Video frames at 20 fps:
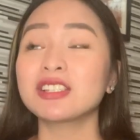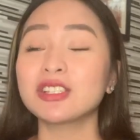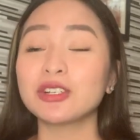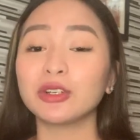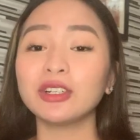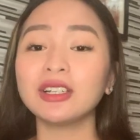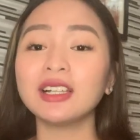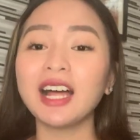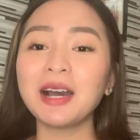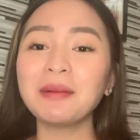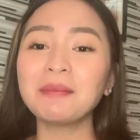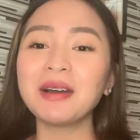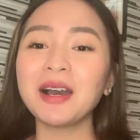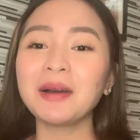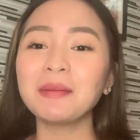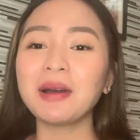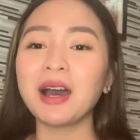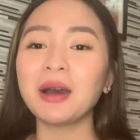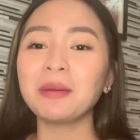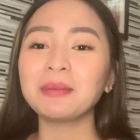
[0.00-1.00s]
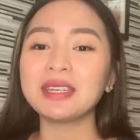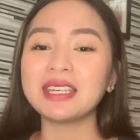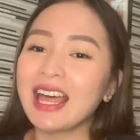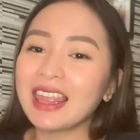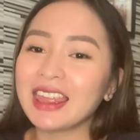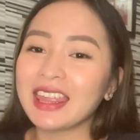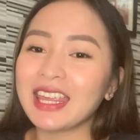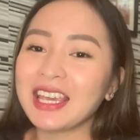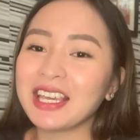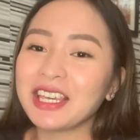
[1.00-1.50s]
So, yun lang mga mommy.
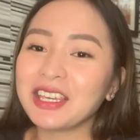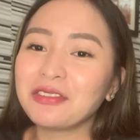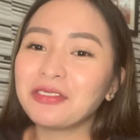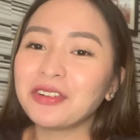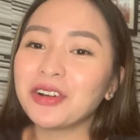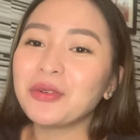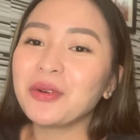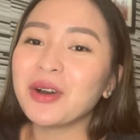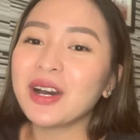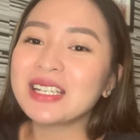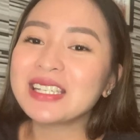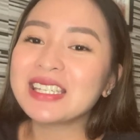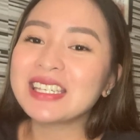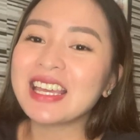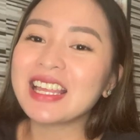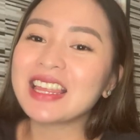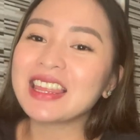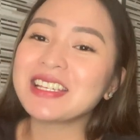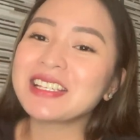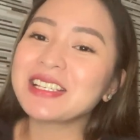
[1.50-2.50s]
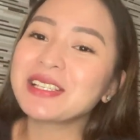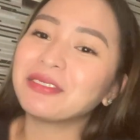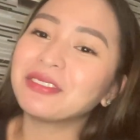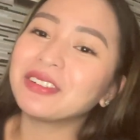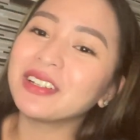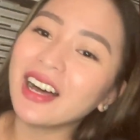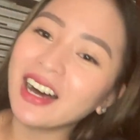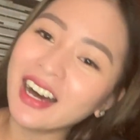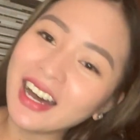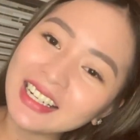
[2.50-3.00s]
Thank you for watching this
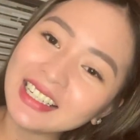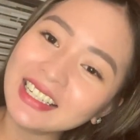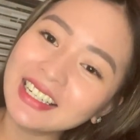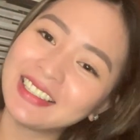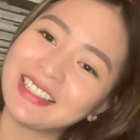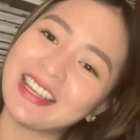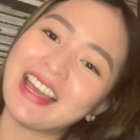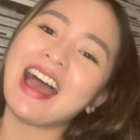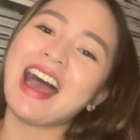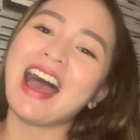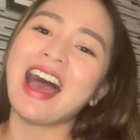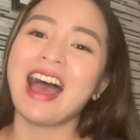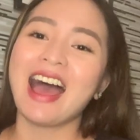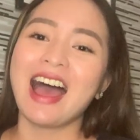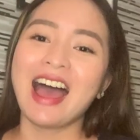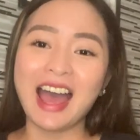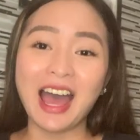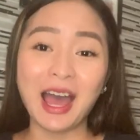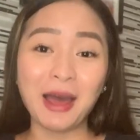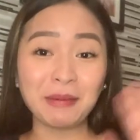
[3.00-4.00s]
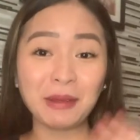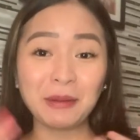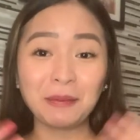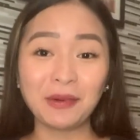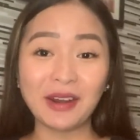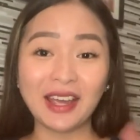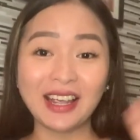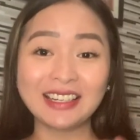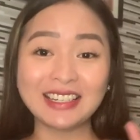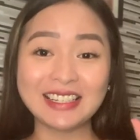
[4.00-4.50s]
vlog. Happy
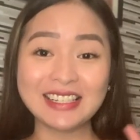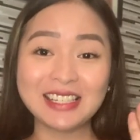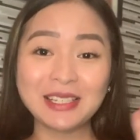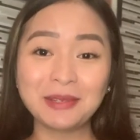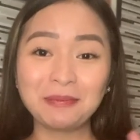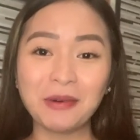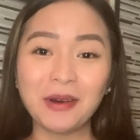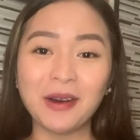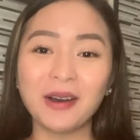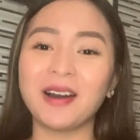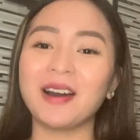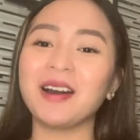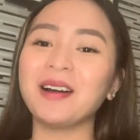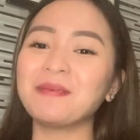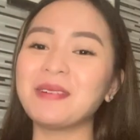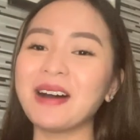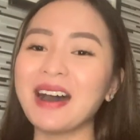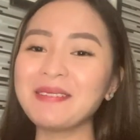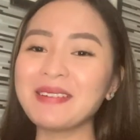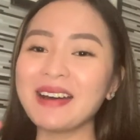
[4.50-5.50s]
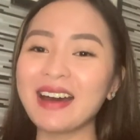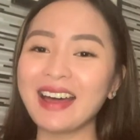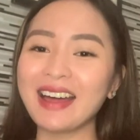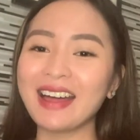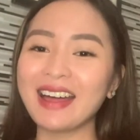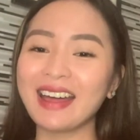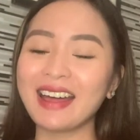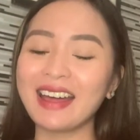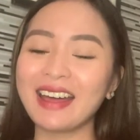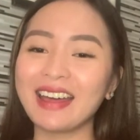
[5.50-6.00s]
pregnancy po.
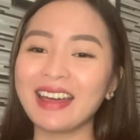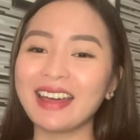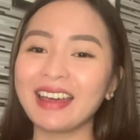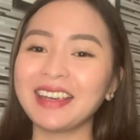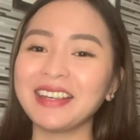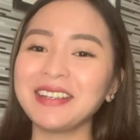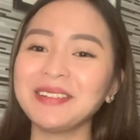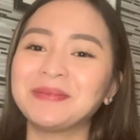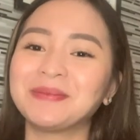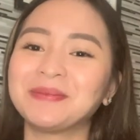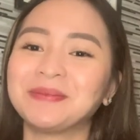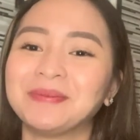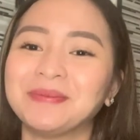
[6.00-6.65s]
Bye-bye!